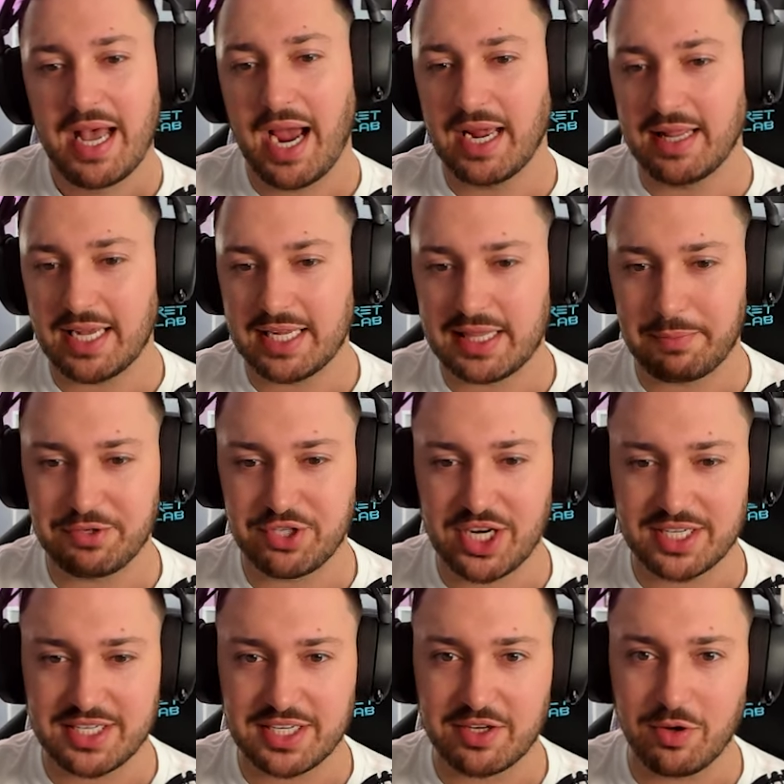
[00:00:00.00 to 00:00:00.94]
I like the
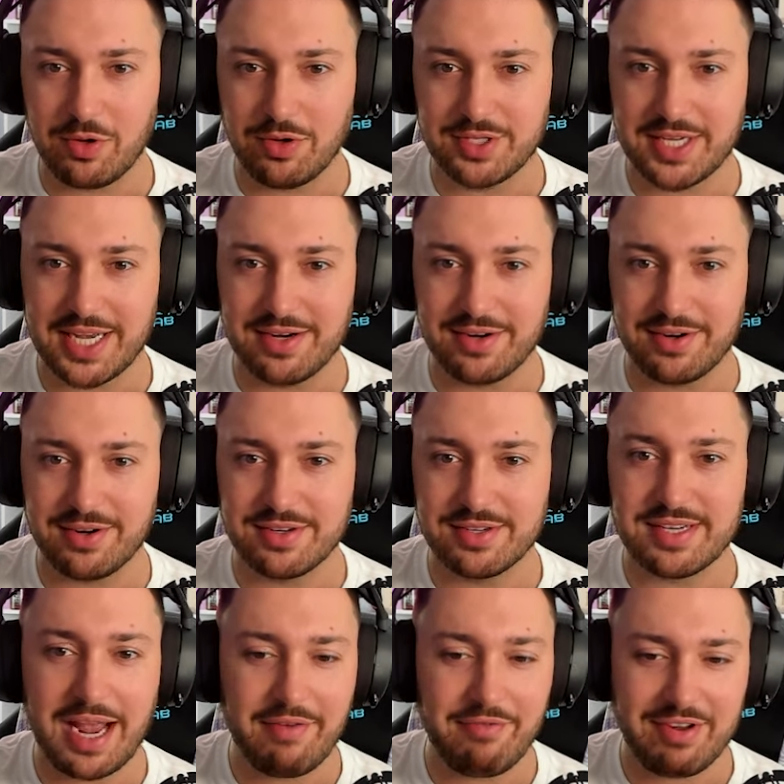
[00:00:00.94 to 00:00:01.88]
projected
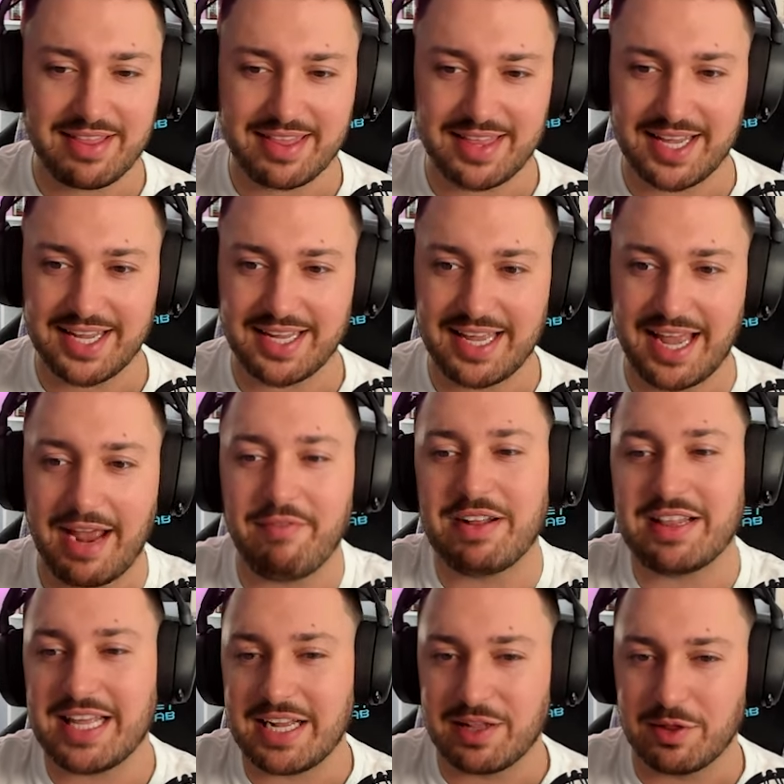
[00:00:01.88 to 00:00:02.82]
goaltenders. Everything
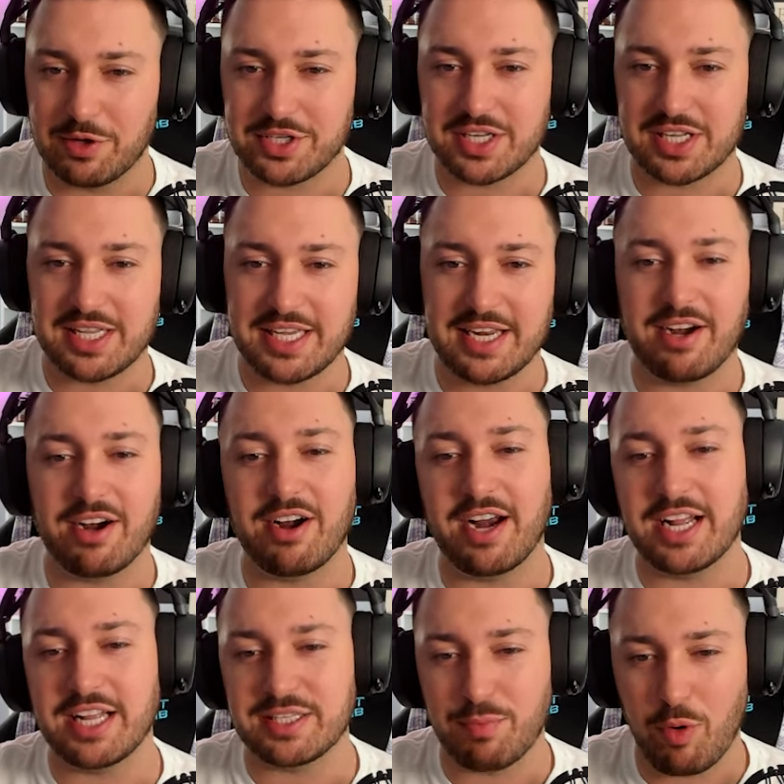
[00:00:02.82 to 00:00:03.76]
looks
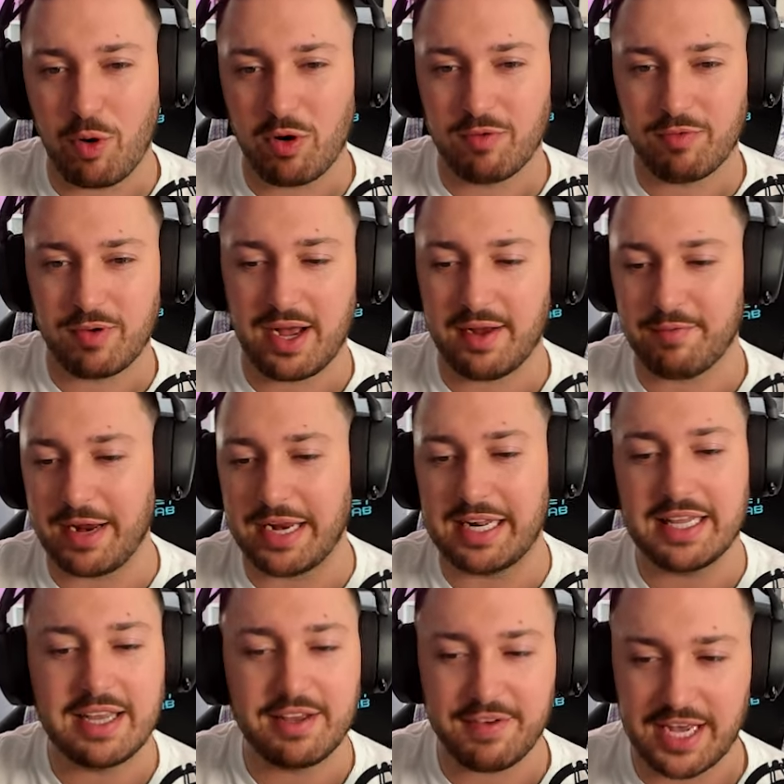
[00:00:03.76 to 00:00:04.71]
cleaner. It's more
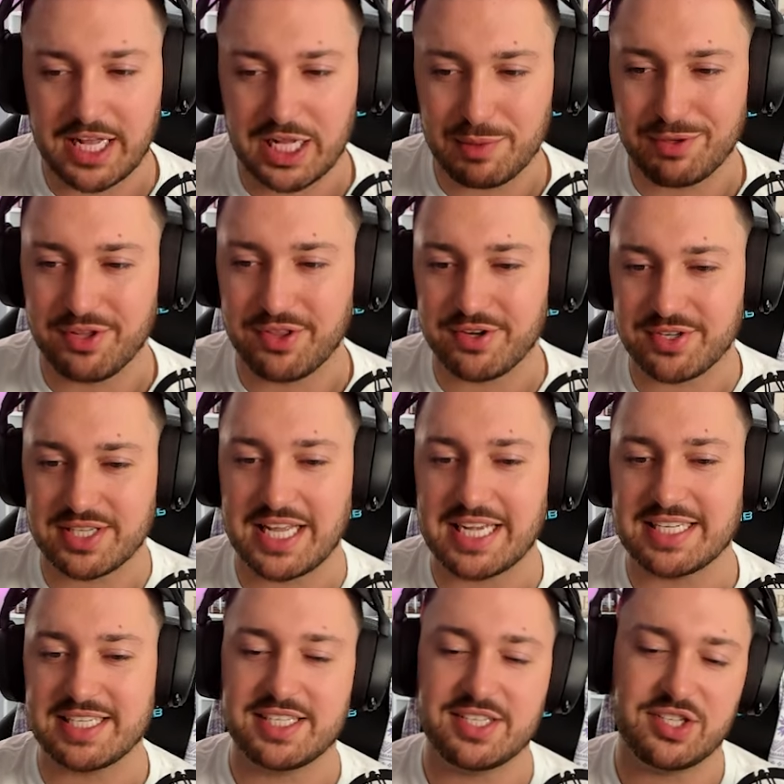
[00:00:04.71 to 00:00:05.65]
readily available. There's
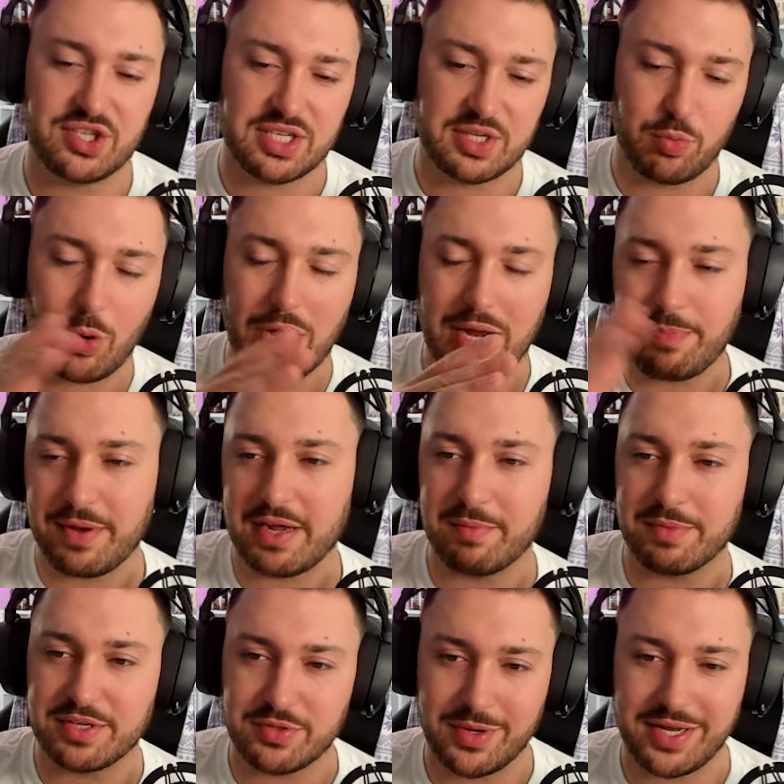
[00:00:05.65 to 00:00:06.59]
less
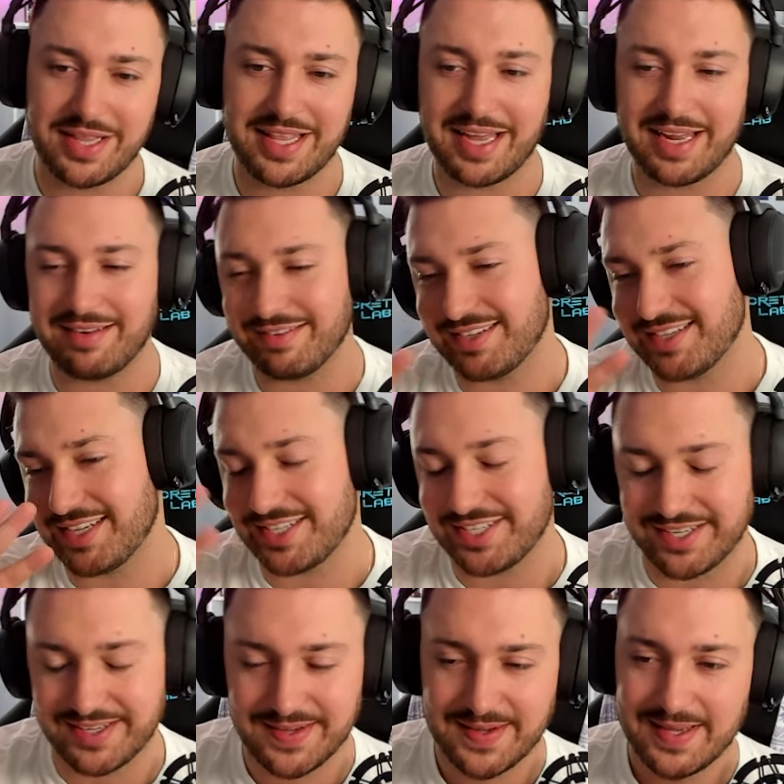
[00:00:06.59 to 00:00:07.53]
swiping between that. There's
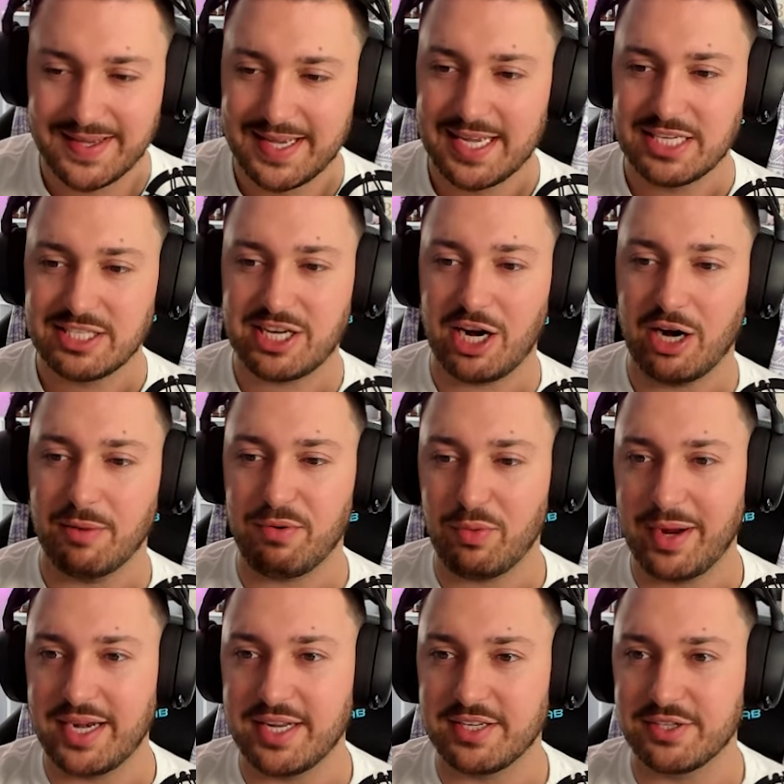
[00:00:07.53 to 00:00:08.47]
such a
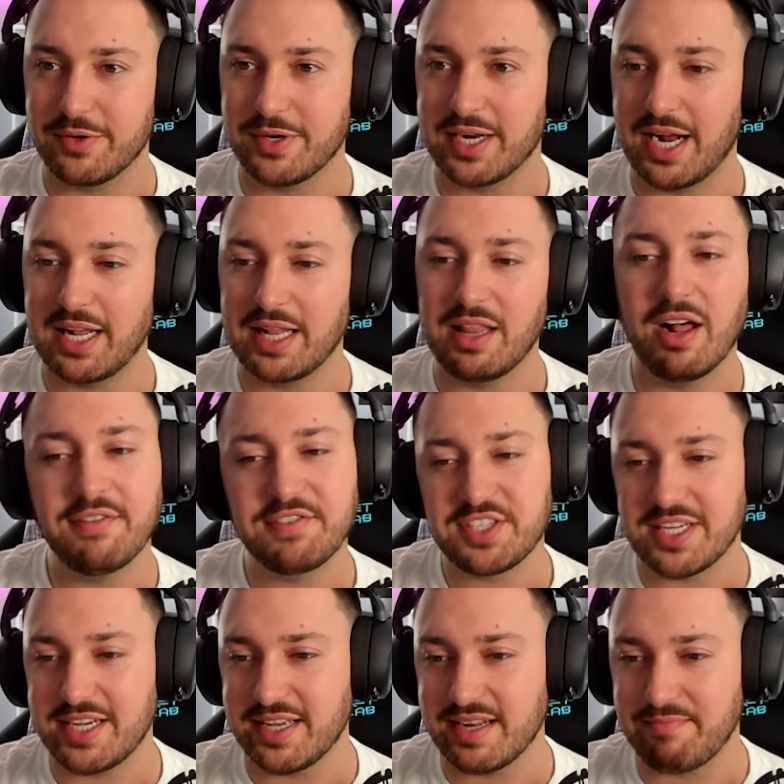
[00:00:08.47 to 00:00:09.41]
terrible way to do it. I love
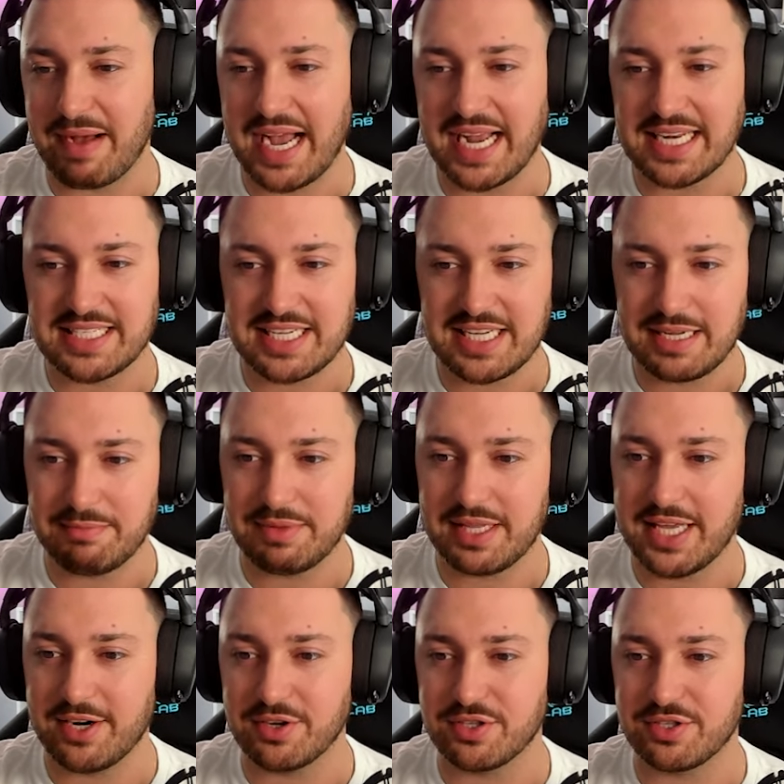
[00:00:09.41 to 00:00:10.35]
seeing my team
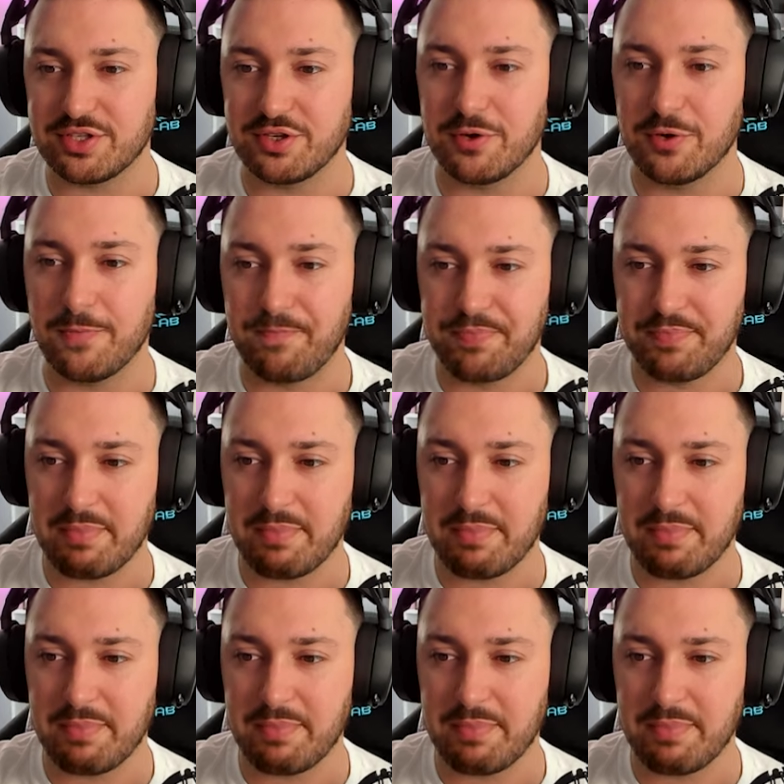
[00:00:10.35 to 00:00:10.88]
leaders too.